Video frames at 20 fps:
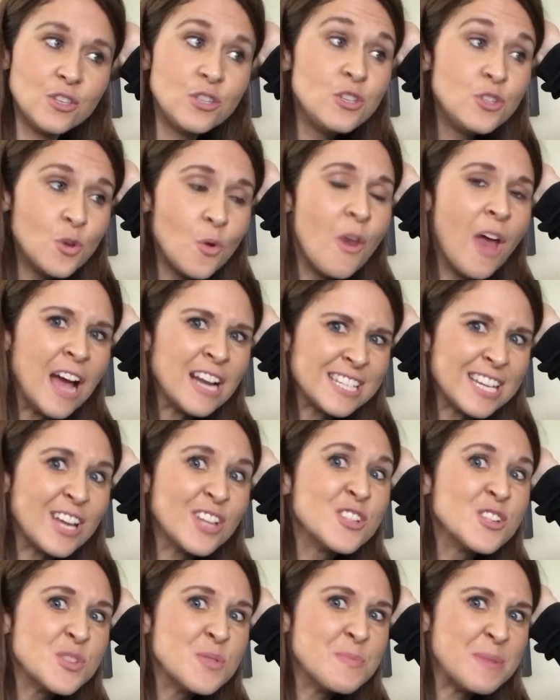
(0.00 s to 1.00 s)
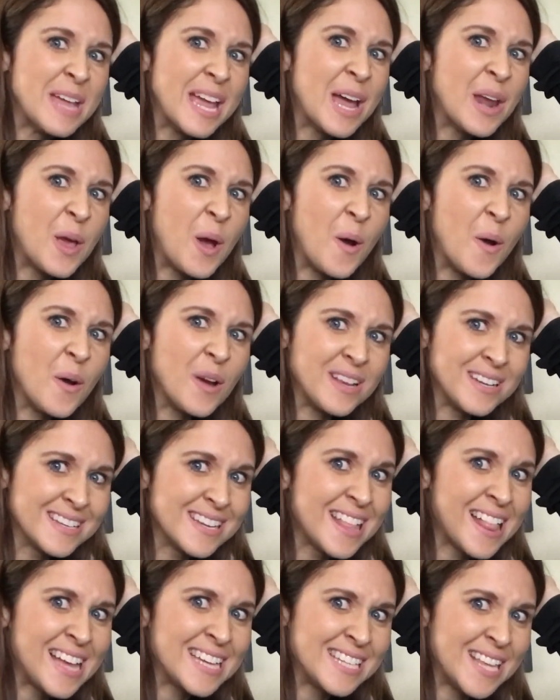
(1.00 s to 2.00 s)
do not touch the piano
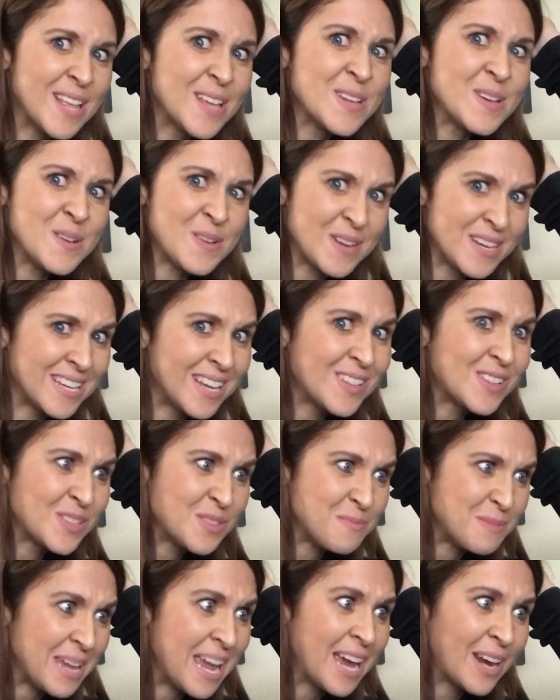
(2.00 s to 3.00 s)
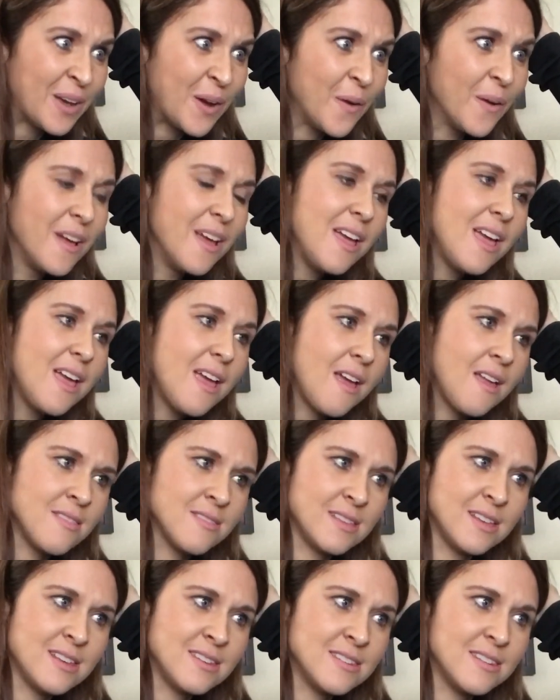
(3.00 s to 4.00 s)
until I tell you to touch the piano. And
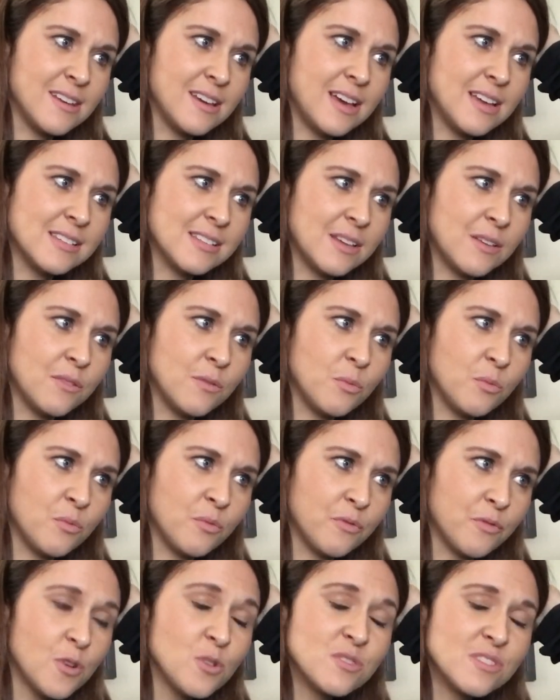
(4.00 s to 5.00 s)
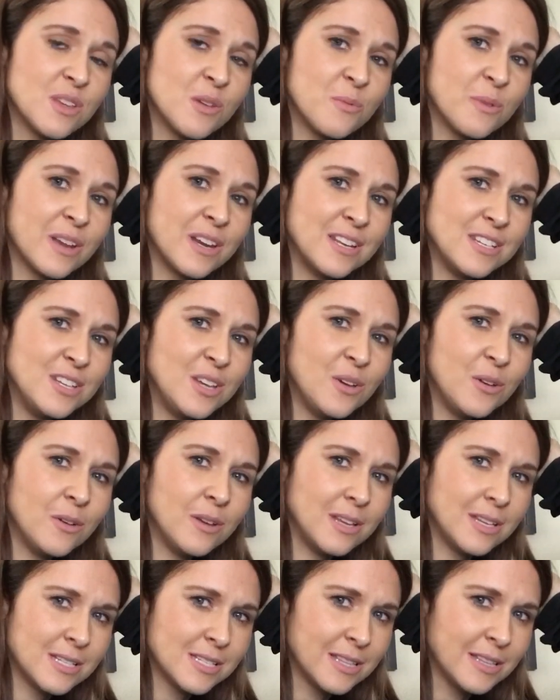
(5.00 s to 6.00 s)
then I say, first thing we're going to do
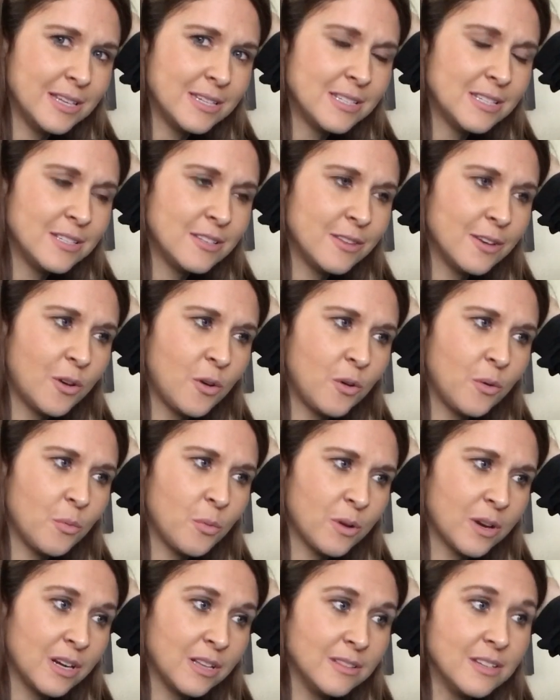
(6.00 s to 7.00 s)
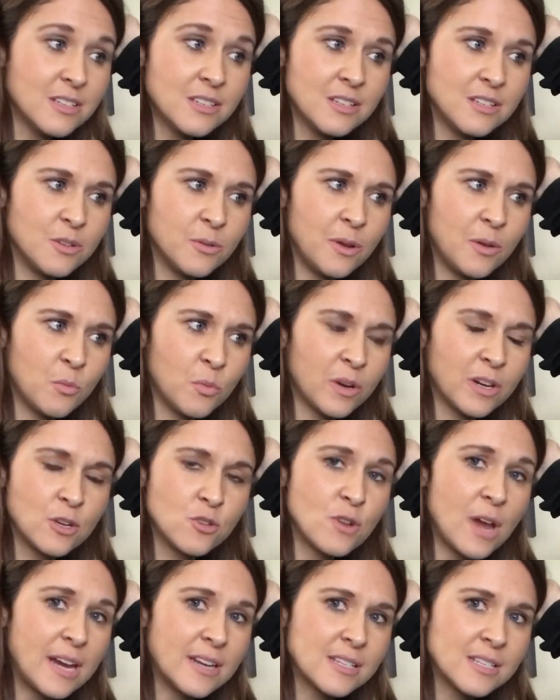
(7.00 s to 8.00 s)
is we're going to listen to it, and we're going
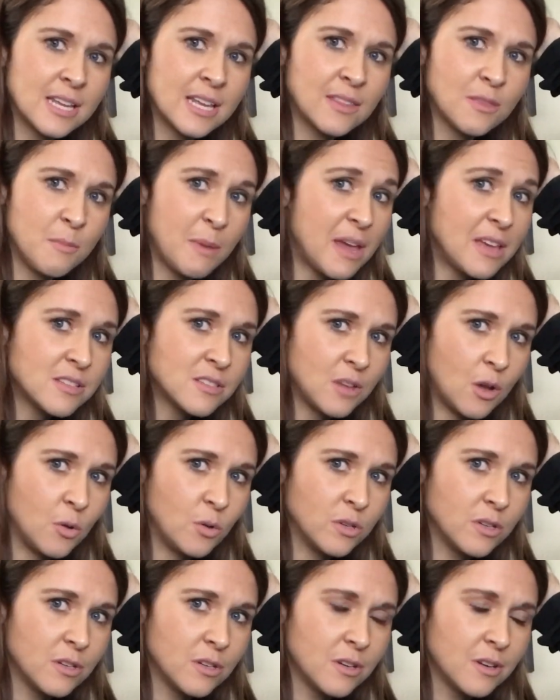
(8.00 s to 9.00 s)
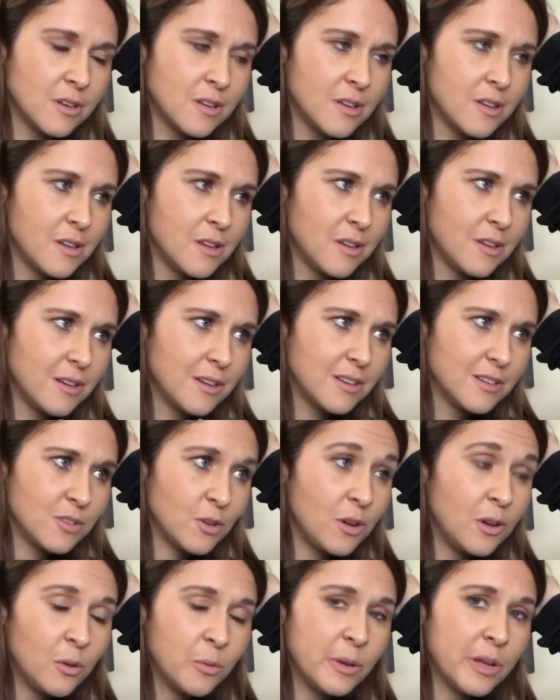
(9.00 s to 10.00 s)
to try to sing the bass note. So
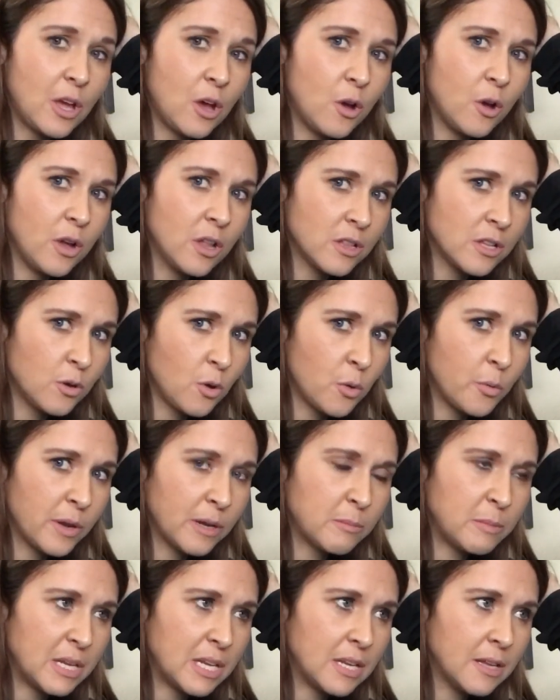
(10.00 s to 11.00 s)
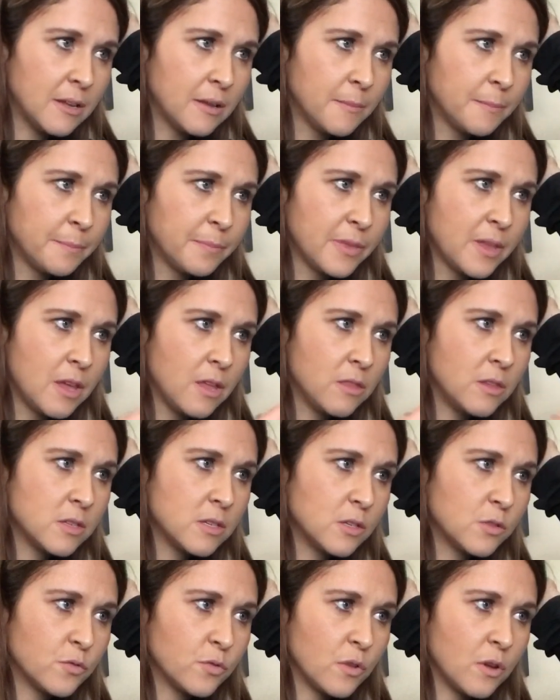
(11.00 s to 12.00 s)
here we go, Eleanor Rigby. This
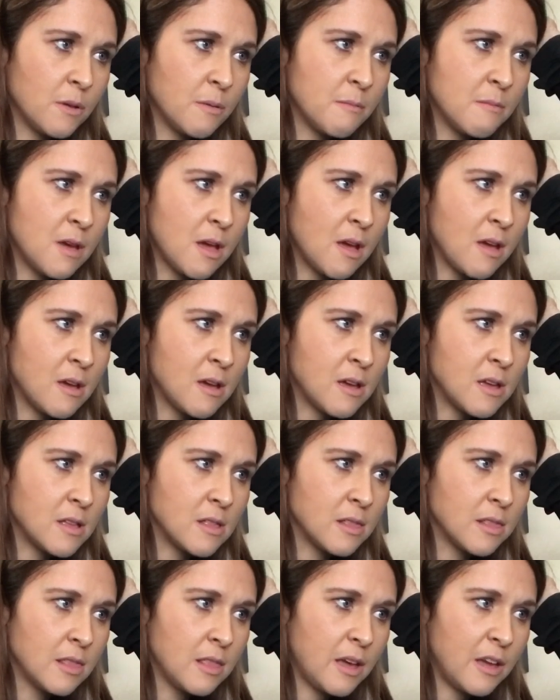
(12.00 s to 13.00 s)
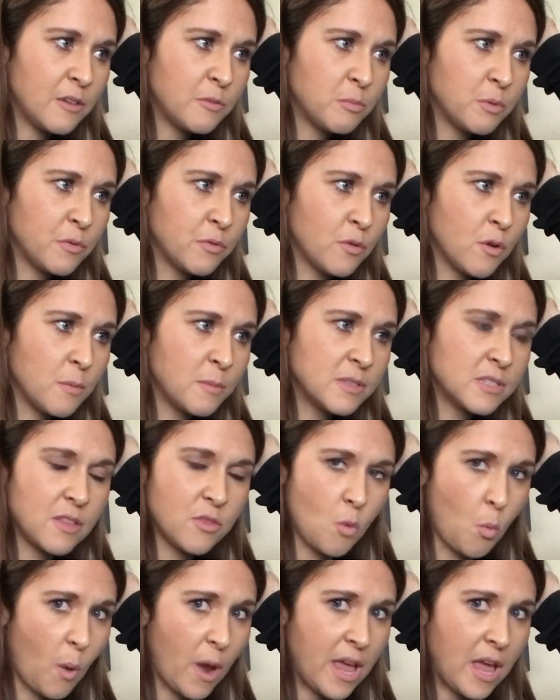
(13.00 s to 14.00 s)
is from a live performance at
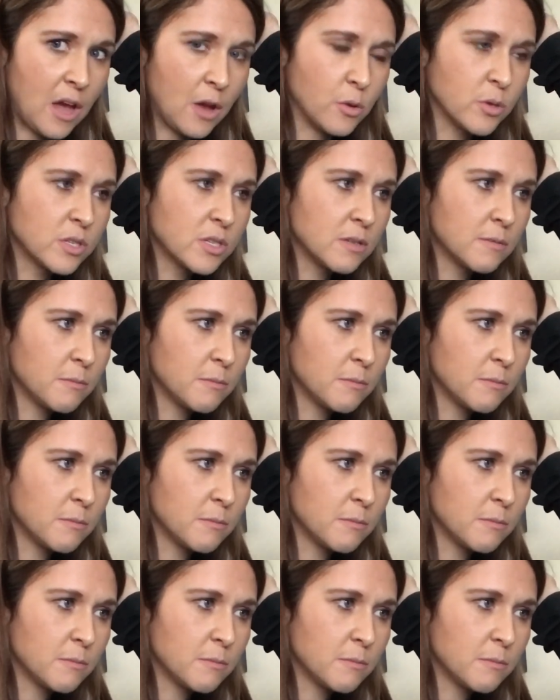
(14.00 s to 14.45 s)
the White House.